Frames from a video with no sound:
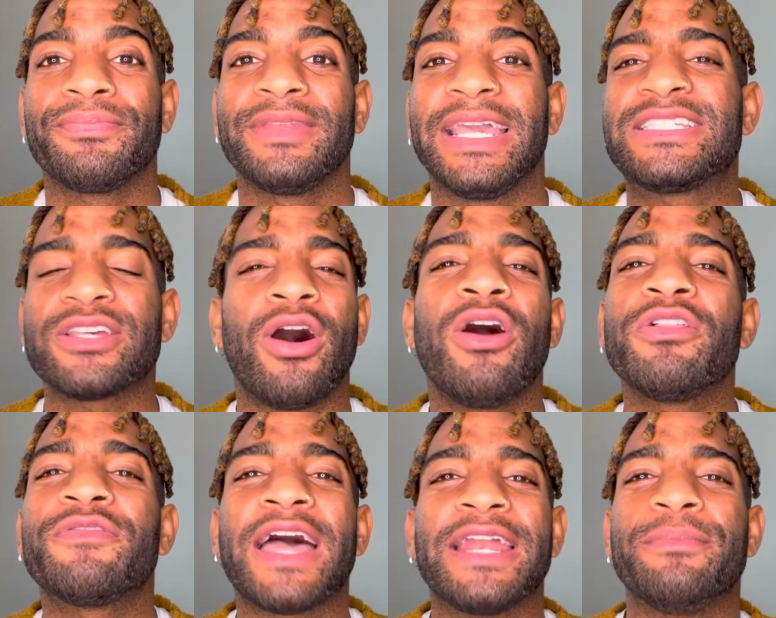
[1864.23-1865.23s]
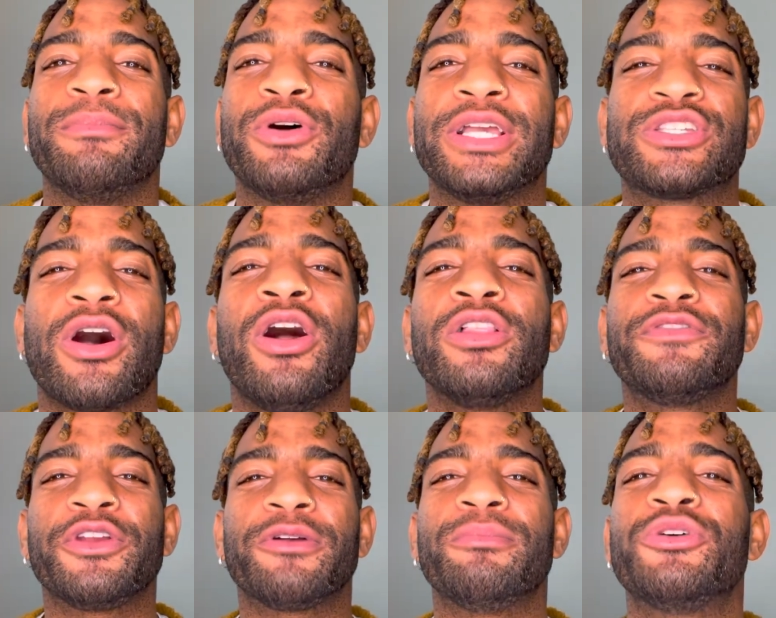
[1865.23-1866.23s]
It's all of that. It's all of
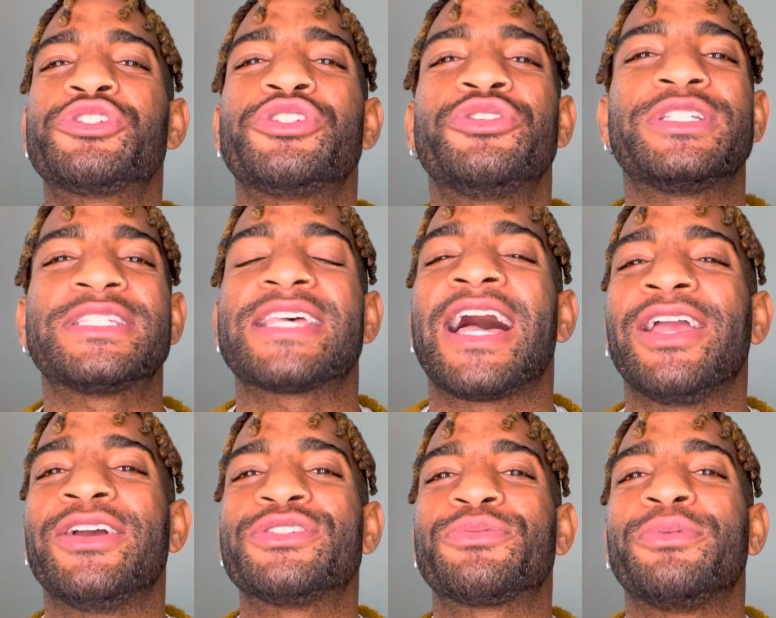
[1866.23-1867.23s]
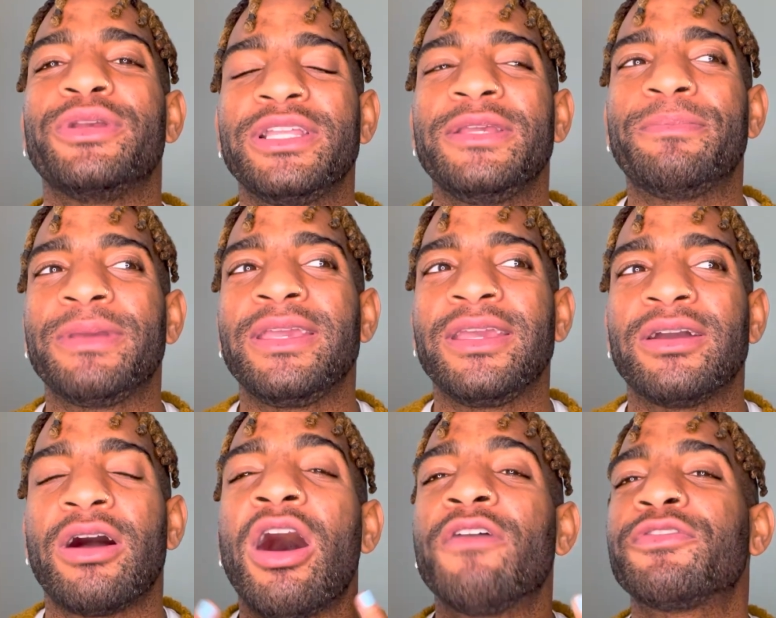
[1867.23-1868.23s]
your emotional desires really being
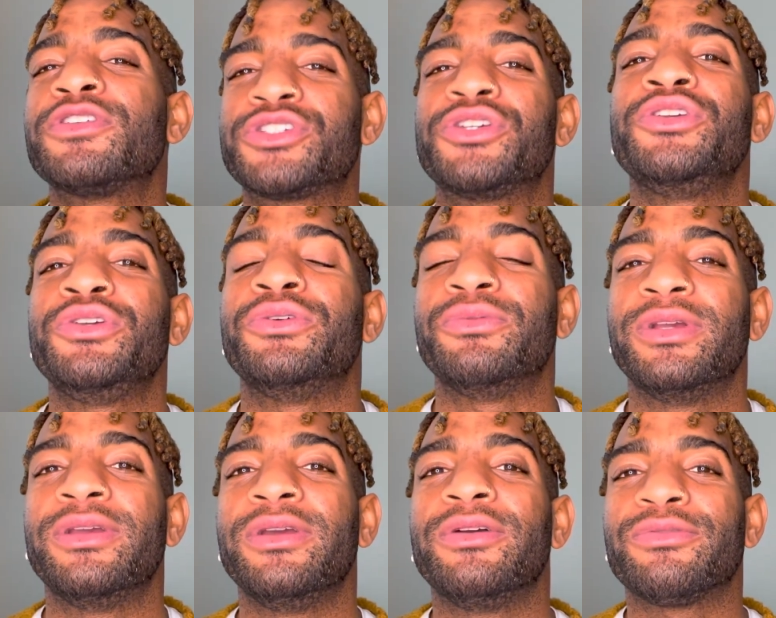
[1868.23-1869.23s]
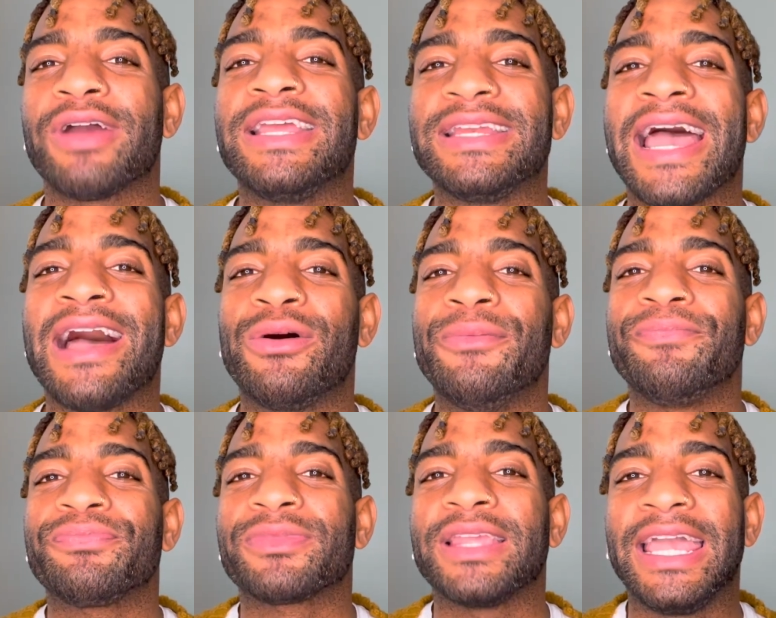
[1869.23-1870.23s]
offered to you right now.
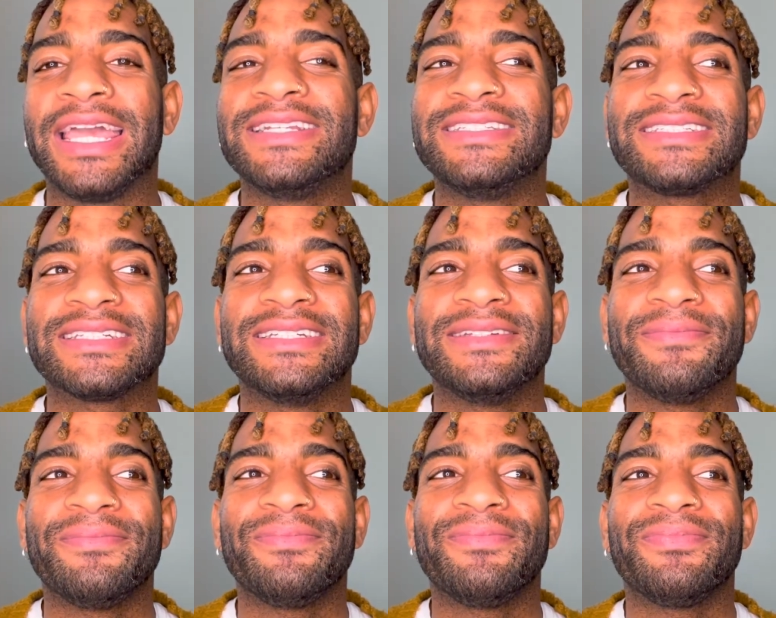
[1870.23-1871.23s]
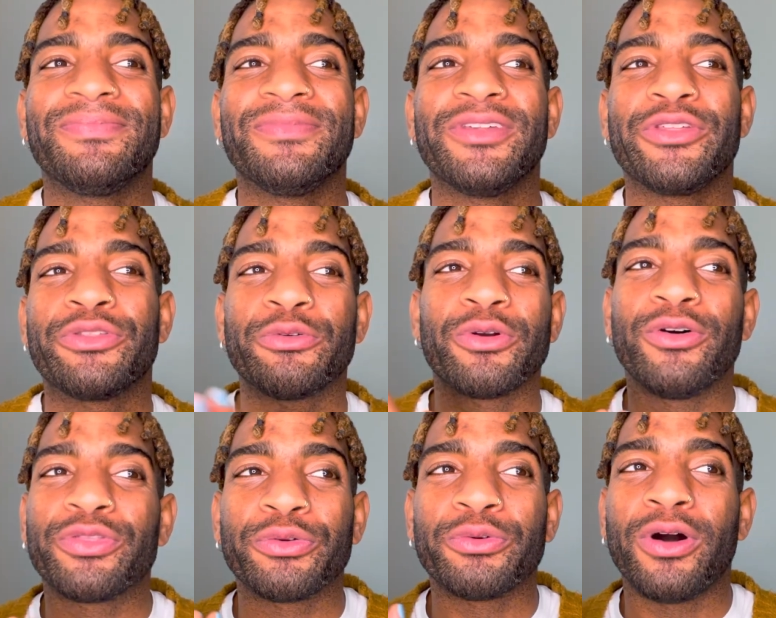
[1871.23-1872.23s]
And
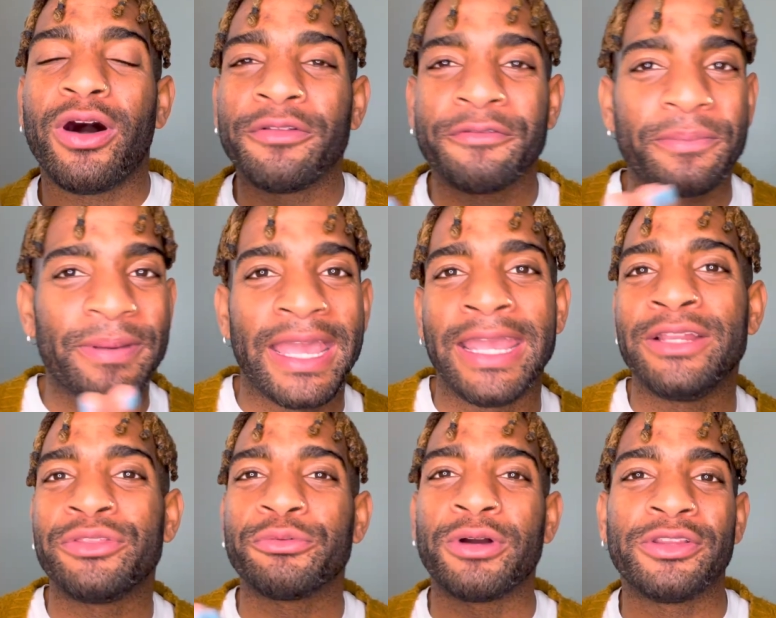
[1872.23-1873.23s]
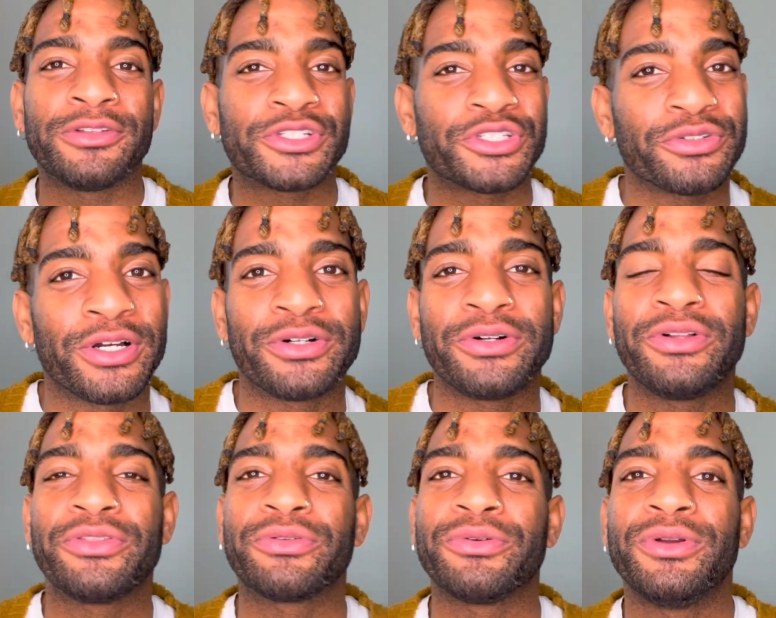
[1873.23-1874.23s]
through all of the pain, through all of the
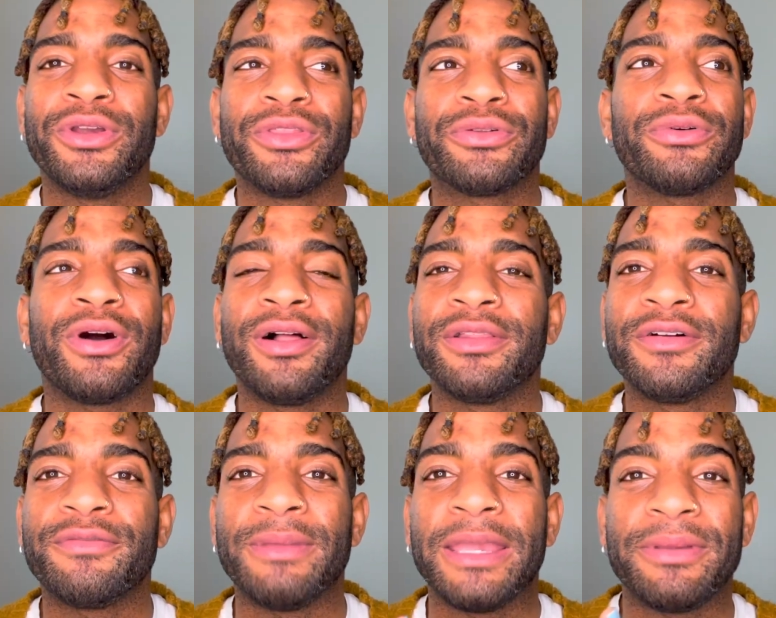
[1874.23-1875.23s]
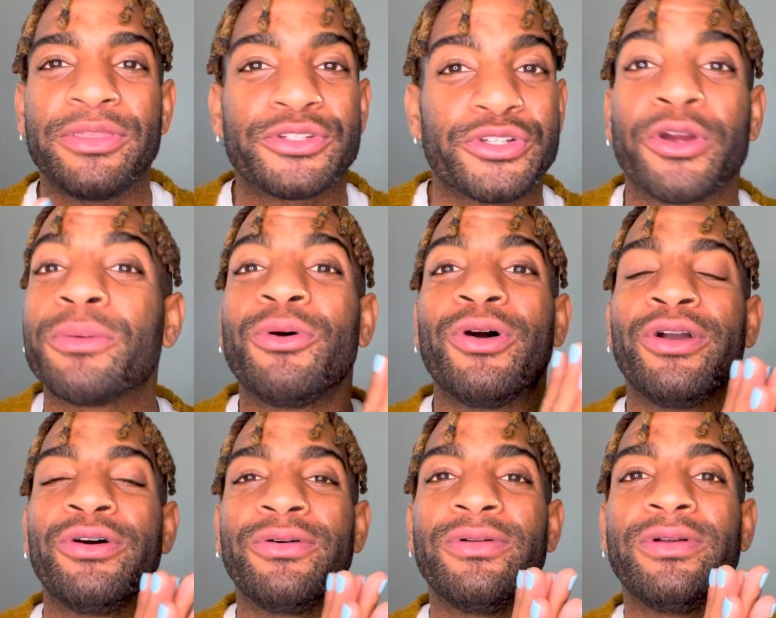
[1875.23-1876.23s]
struggle, through all of maybe the
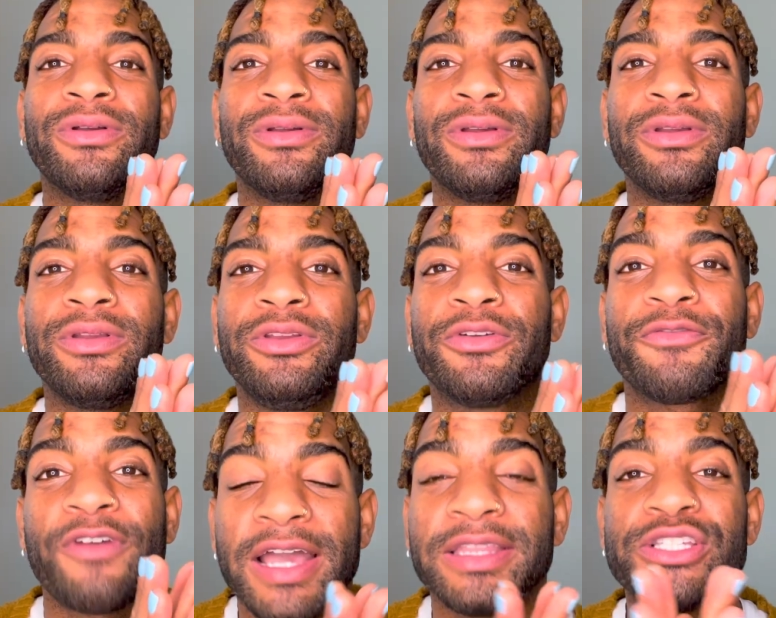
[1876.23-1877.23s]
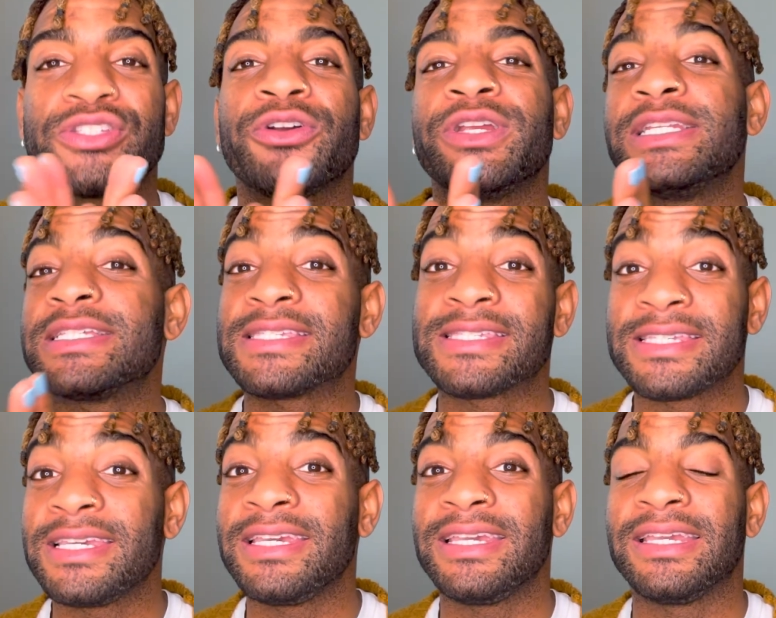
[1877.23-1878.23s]
turmoil, you're finally starting to
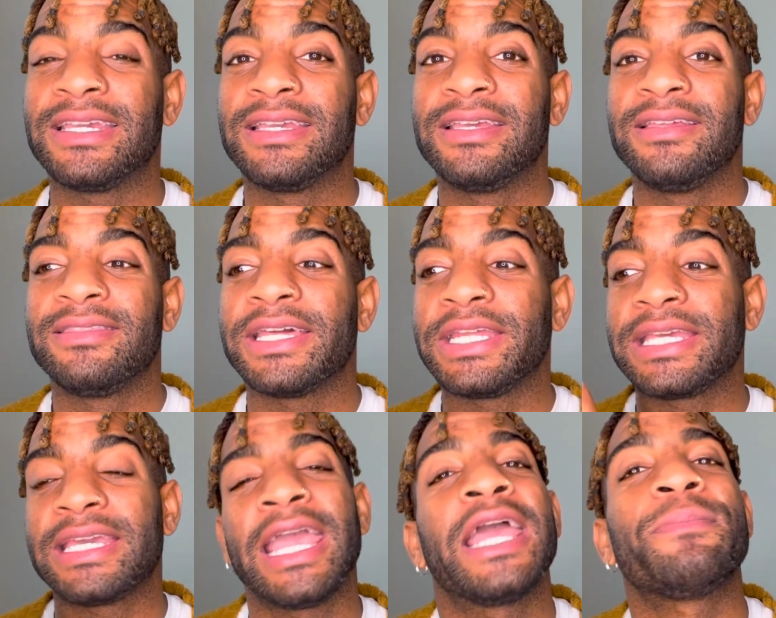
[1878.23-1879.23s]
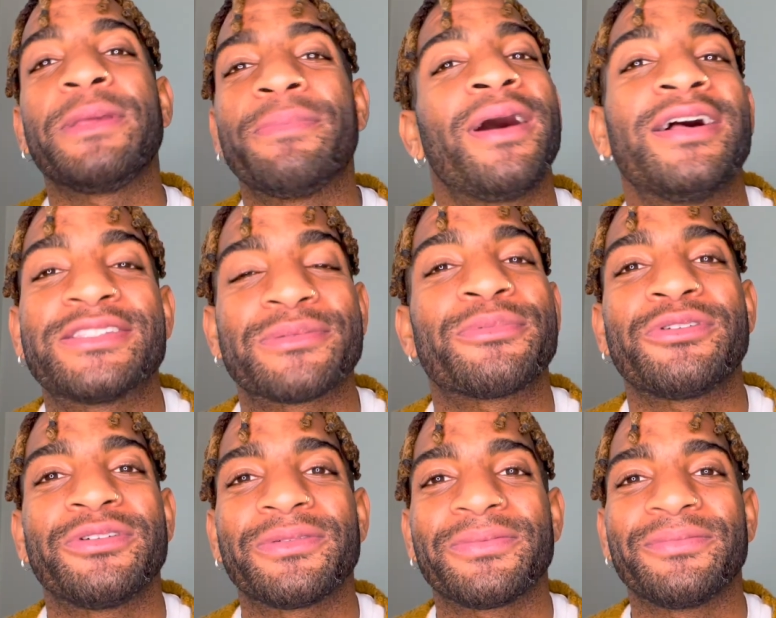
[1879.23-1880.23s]
see that it can be possible.